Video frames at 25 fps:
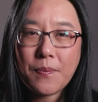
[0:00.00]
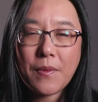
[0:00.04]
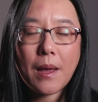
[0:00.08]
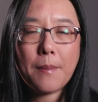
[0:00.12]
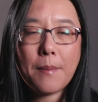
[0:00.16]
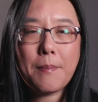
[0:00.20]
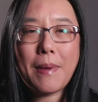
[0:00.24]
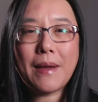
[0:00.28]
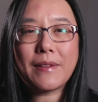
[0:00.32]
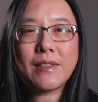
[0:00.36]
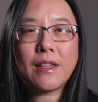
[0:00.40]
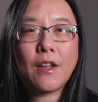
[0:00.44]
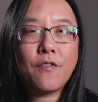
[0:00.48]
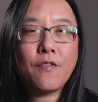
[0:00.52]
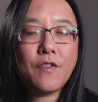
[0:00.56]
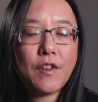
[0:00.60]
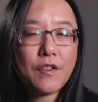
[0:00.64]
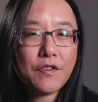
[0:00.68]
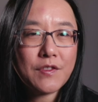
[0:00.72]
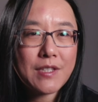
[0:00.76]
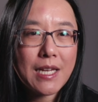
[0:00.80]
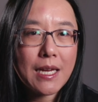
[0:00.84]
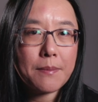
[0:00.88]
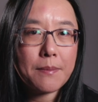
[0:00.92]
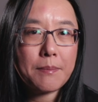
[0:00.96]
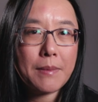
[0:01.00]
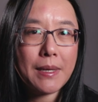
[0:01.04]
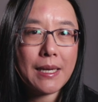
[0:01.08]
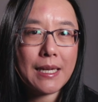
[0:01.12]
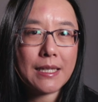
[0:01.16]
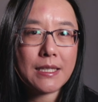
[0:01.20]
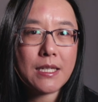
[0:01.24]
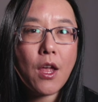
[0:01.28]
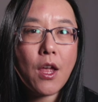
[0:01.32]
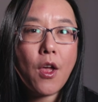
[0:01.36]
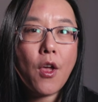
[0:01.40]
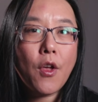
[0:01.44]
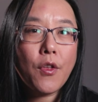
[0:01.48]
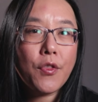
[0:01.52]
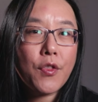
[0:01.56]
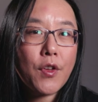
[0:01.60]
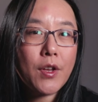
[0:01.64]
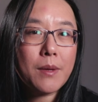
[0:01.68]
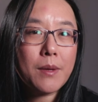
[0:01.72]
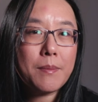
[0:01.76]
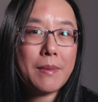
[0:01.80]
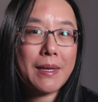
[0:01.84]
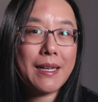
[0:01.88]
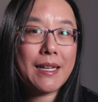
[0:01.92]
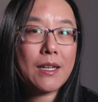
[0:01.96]
about the 15-minute,
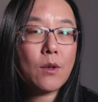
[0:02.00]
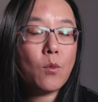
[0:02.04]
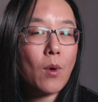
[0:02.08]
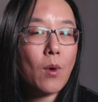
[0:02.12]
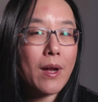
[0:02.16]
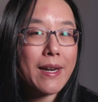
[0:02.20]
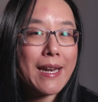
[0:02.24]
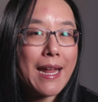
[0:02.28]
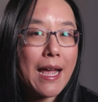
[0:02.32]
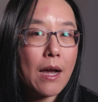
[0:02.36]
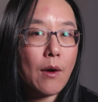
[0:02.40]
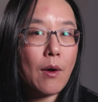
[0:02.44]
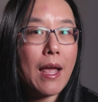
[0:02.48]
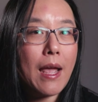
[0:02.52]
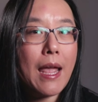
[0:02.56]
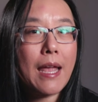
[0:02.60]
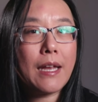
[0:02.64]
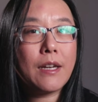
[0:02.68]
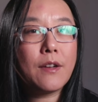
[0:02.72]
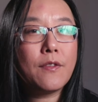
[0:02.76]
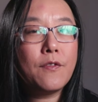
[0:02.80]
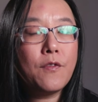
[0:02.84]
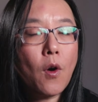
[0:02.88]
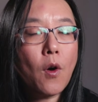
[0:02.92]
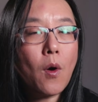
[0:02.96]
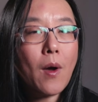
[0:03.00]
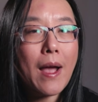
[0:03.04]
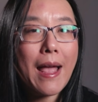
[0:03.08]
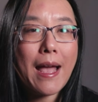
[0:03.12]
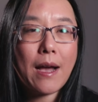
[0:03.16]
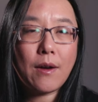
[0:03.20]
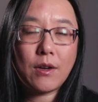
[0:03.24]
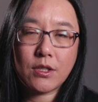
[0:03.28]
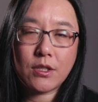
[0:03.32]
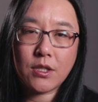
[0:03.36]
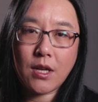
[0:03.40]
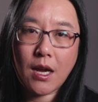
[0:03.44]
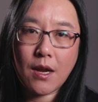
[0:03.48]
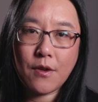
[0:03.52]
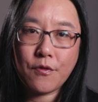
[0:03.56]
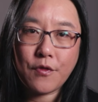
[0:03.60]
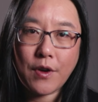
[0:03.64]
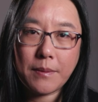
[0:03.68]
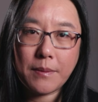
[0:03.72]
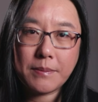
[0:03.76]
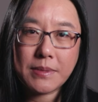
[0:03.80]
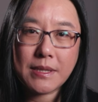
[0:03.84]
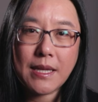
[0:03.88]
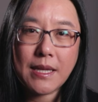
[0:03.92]
30-minute, 1 hour, and 4 hour timeframes,